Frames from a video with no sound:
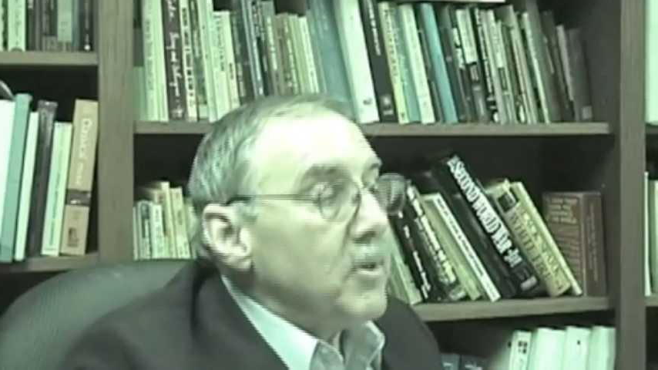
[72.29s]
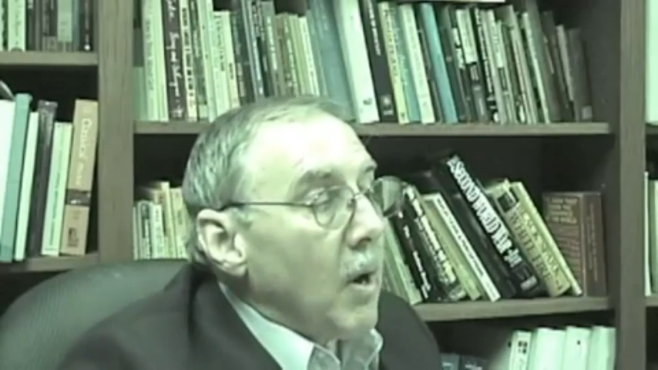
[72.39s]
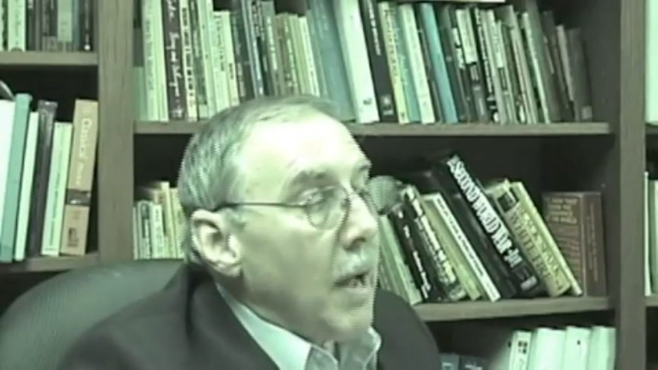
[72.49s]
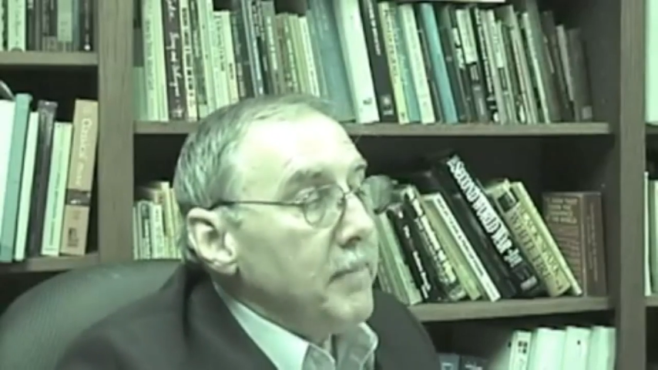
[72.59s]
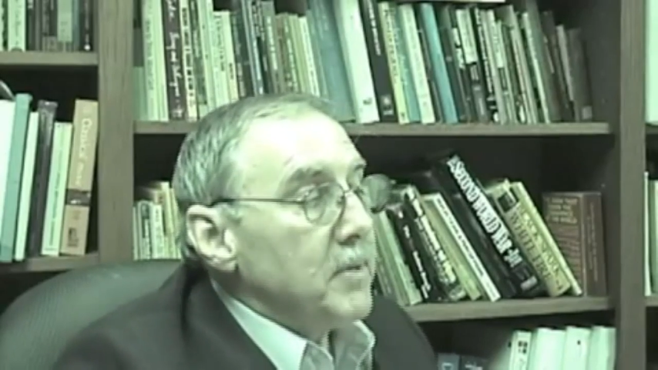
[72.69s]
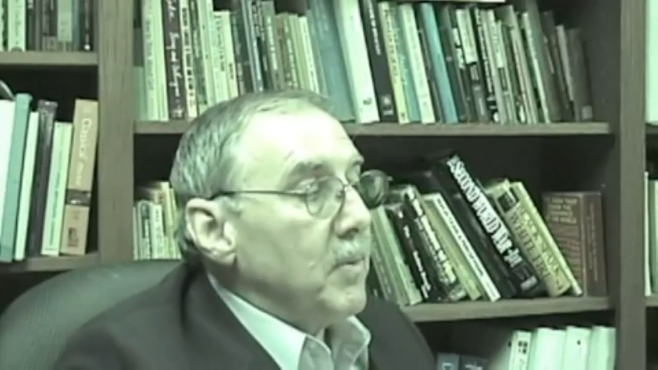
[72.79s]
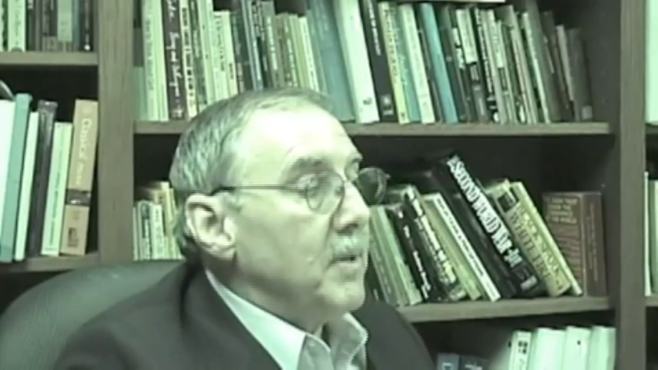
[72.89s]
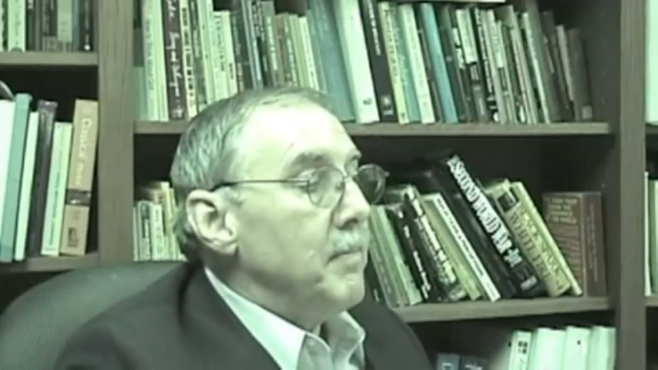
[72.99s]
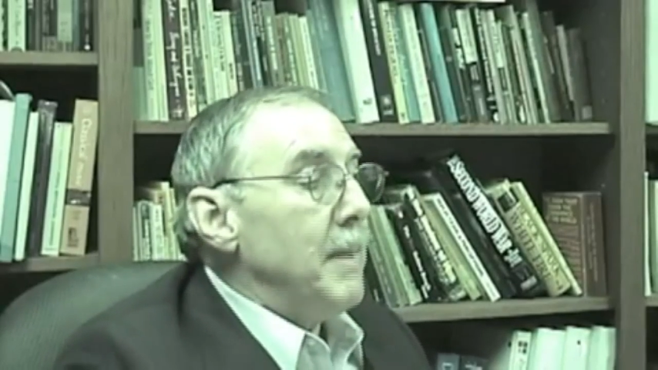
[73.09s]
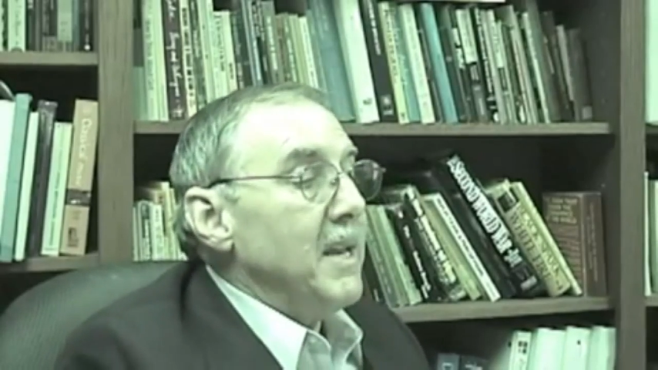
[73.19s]
tribes with
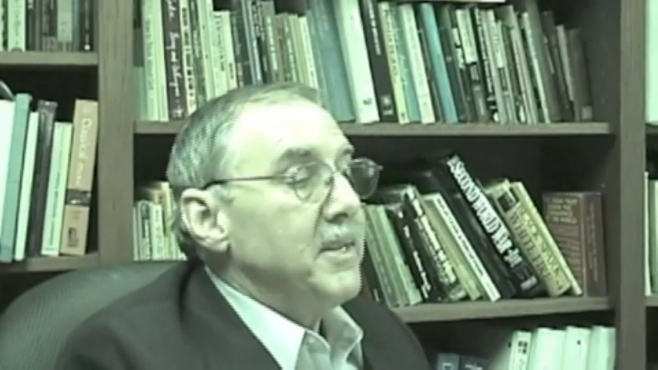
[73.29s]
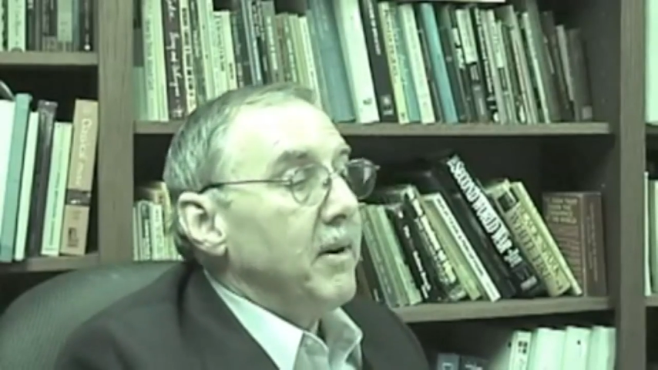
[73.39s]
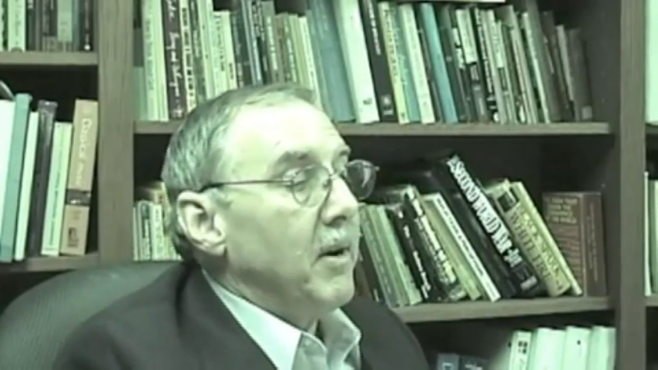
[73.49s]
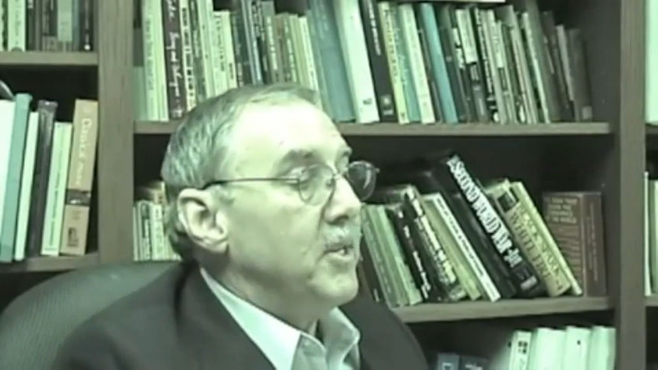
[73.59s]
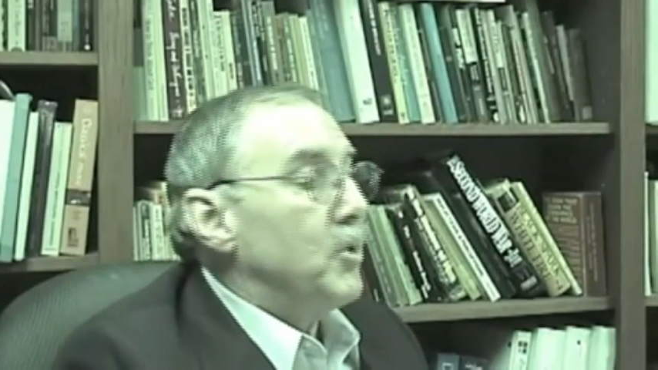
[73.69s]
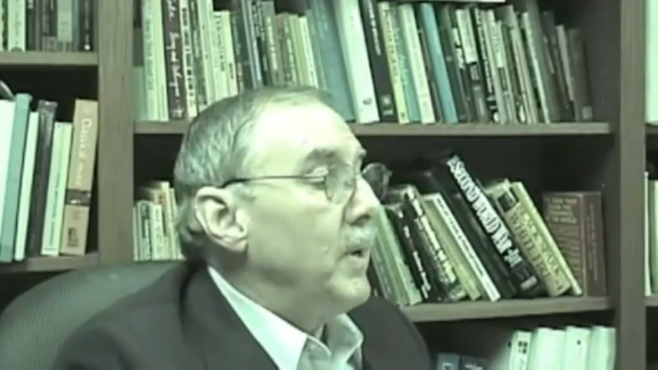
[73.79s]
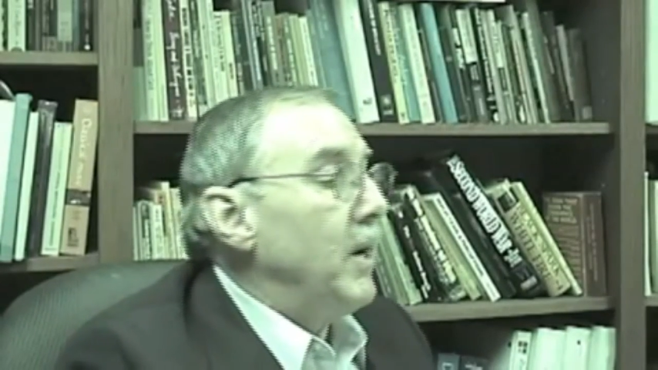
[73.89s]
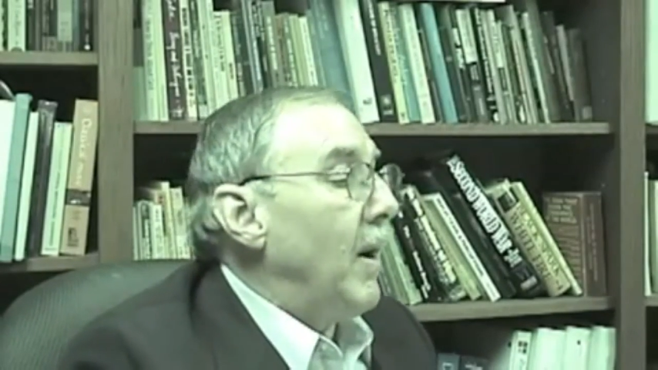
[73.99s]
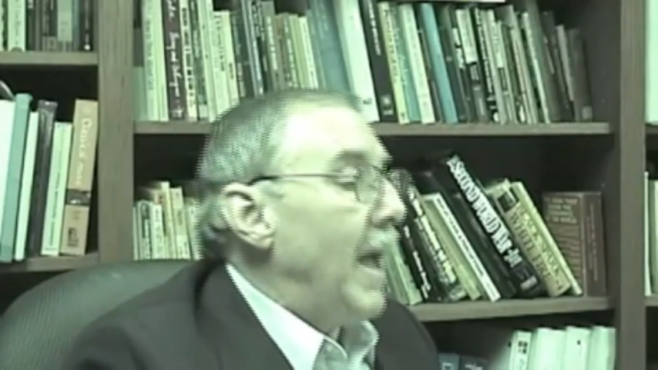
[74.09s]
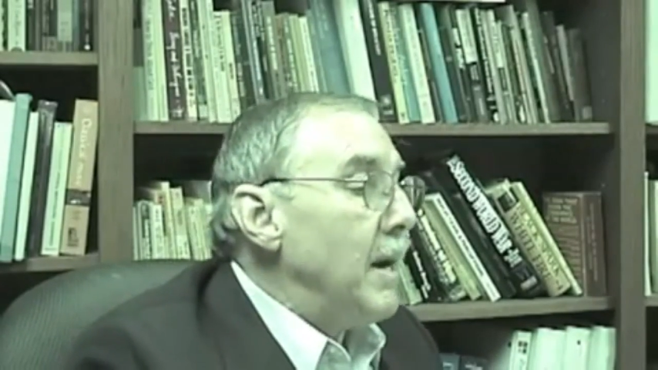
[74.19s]
imaginary tree
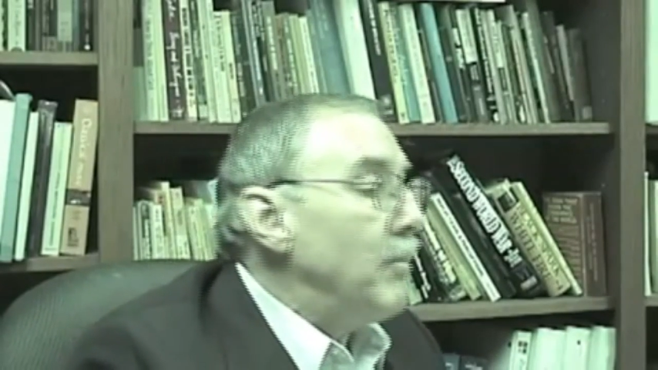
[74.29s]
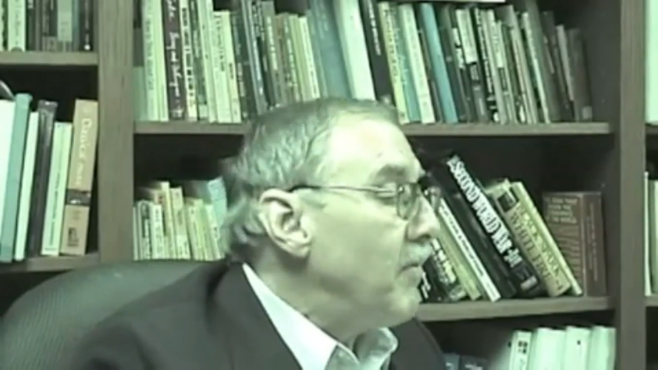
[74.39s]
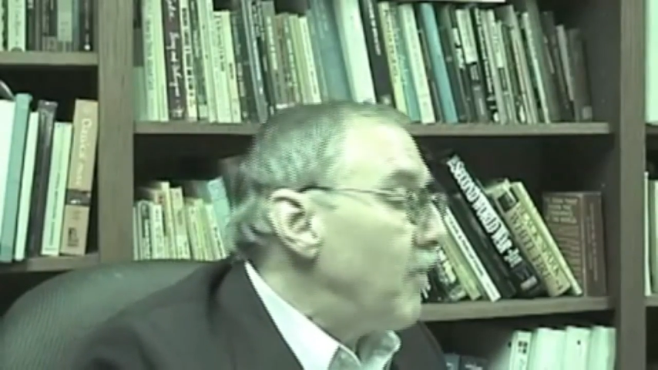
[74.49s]
or animal